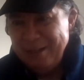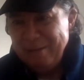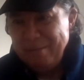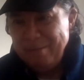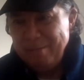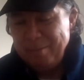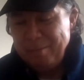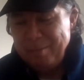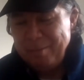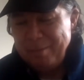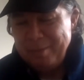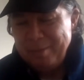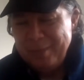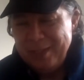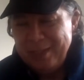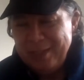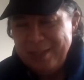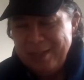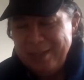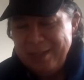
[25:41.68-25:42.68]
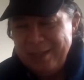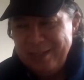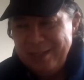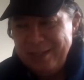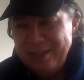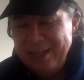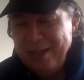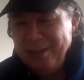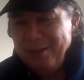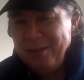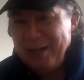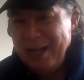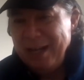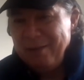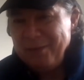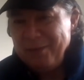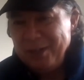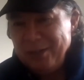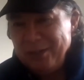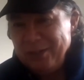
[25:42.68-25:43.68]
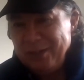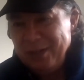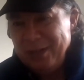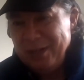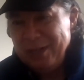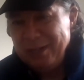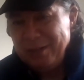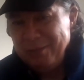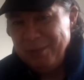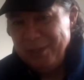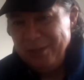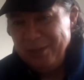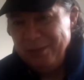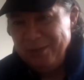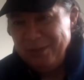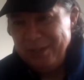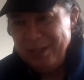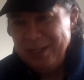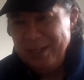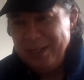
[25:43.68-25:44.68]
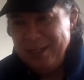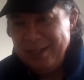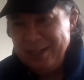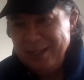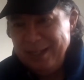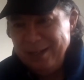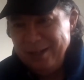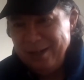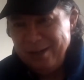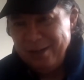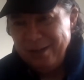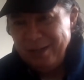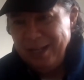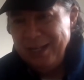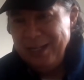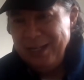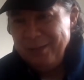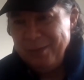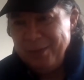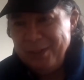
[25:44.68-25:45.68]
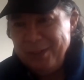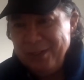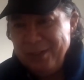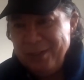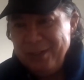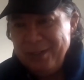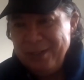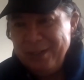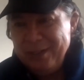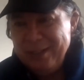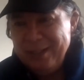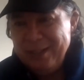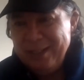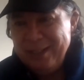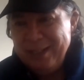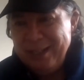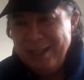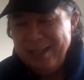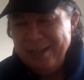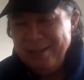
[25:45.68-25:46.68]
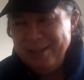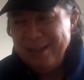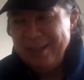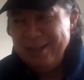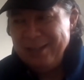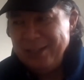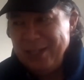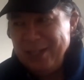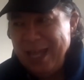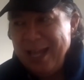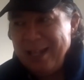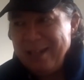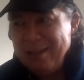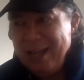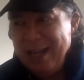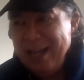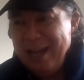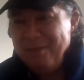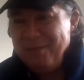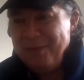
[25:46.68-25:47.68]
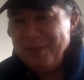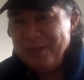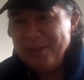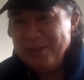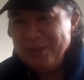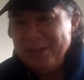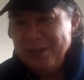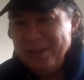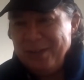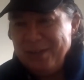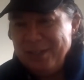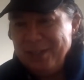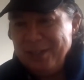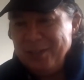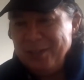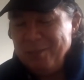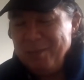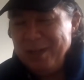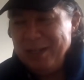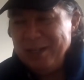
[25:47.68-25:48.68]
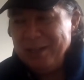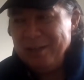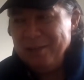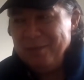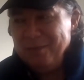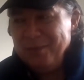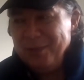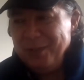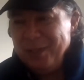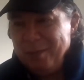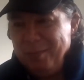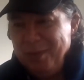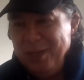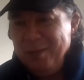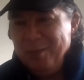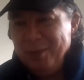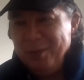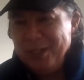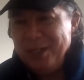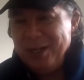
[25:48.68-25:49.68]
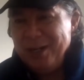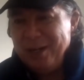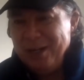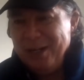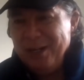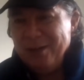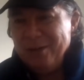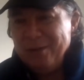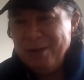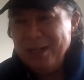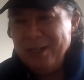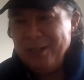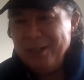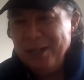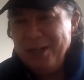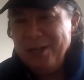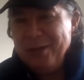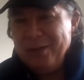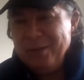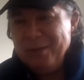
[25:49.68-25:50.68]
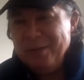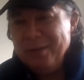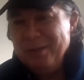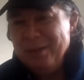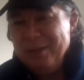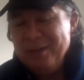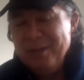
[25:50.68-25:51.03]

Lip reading: The other half of the song, when you sing in our language, as that half of the song is meant for the people that are here right now.